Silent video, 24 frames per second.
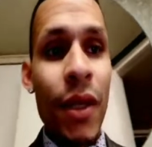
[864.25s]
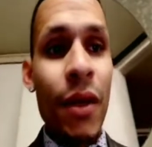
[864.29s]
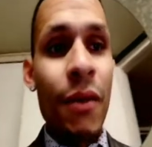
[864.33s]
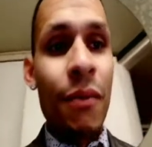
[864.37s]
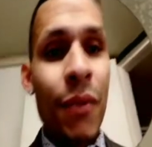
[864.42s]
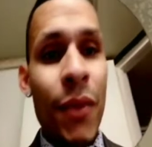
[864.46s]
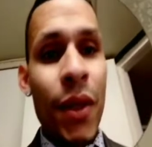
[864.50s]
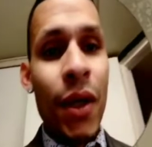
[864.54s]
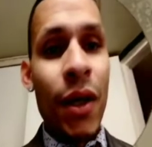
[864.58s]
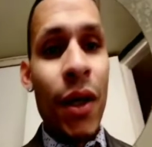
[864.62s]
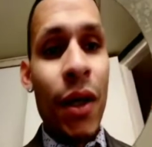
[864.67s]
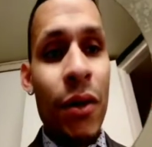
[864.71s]

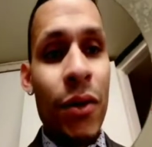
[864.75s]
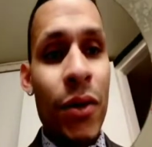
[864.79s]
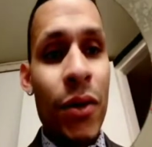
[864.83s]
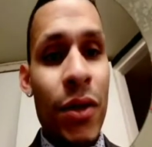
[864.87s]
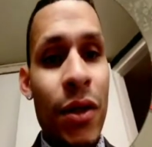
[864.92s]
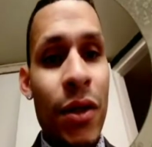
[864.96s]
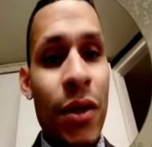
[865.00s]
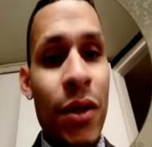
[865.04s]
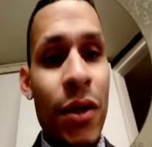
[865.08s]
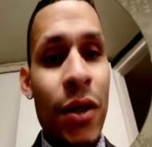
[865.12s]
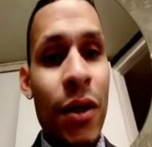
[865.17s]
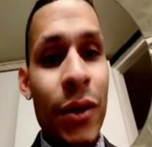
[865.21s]
So
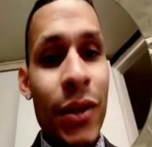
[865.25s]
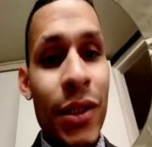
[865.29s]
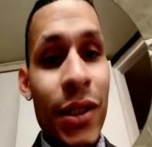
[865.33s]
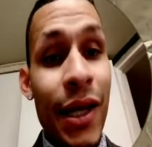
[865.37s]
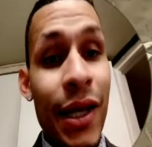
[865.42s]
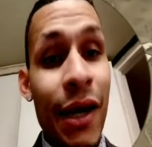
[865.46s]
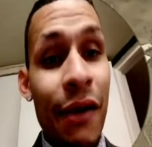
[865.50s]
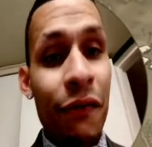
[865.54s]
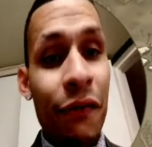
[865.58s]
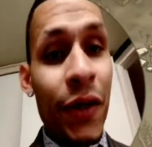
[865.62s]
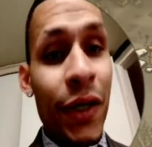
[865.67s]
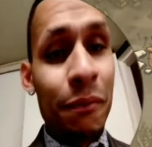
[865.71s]
definitely
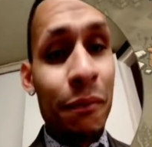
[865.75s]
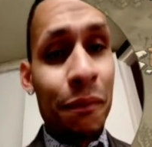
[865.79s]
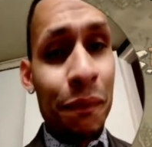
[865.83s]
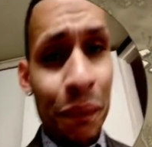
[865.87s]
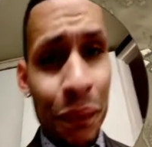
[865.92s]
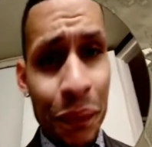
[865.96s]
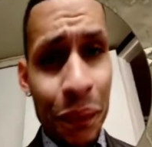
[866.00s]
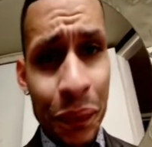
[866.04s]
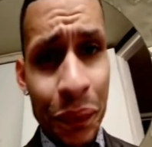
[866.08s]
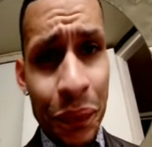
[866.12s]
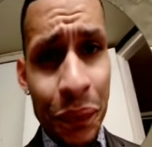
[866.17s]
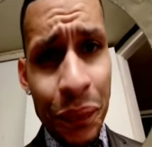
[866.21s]

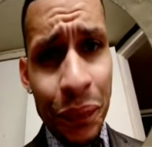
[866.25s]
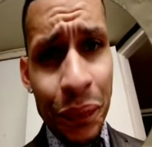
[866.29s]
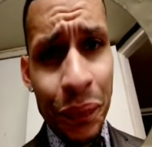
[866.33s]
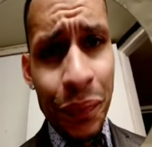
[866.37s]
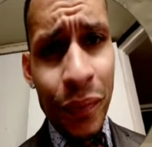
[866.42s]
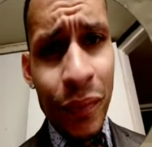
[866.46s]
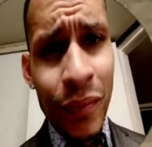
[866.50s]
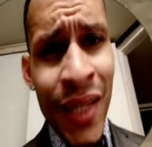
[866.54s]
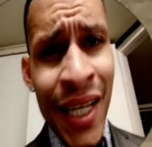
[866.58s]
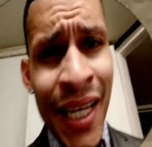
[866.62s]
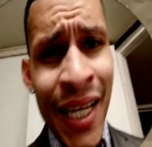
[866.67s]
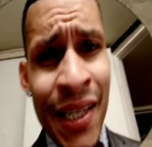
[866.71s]
is
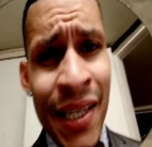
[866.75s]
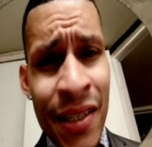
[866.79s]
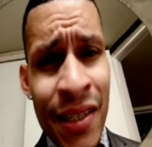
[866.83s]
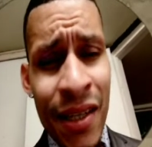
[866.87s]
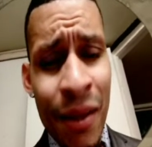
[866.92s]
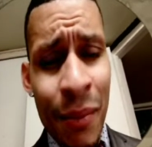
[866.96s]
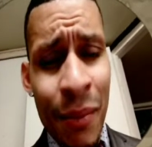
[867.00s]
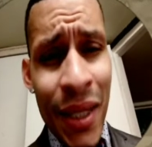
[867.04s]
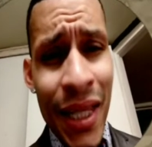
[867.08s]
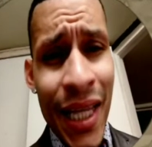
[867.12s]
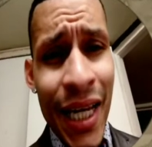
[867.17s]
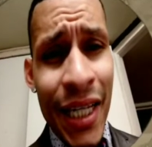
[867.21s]
something that
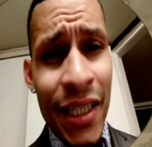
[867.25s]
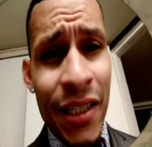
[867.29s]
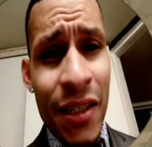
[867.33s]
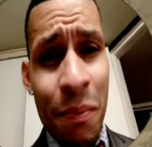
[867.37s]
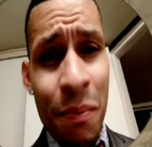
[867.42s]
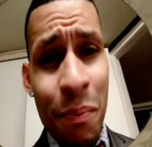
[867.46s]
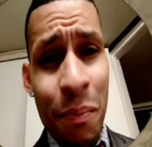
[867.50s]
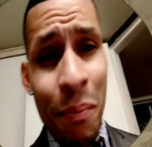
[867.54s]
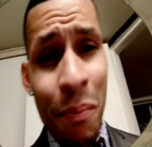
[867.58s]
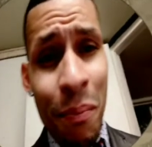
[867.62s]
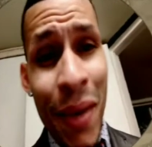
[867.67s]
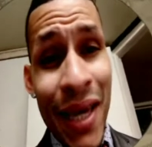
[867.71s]
just
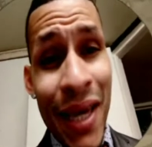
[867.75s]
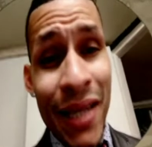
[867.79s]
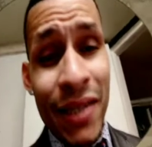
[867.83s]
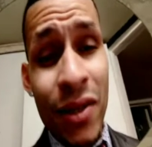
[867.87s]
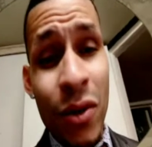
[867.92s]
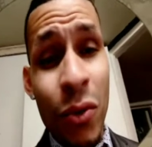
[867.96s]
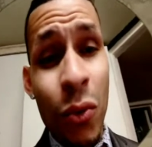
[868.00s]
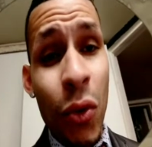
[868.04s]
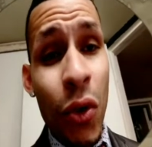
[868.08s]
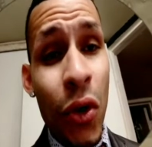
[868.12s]
makes it work.